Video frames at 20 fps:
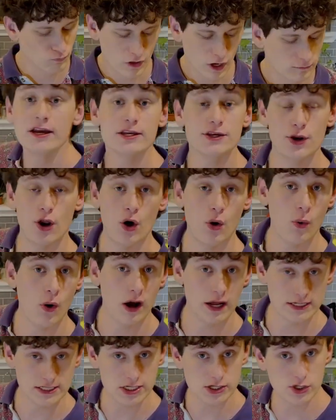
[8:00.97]
You don't
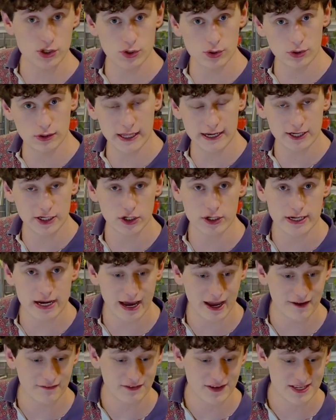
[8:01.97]
want to lick your
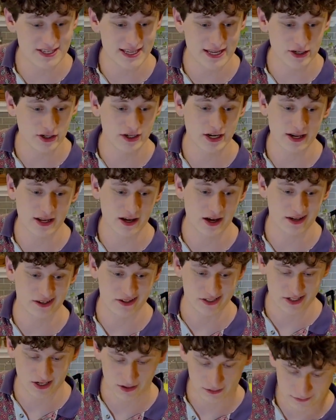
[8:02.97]
knife, because then you're gonna cut your tongue.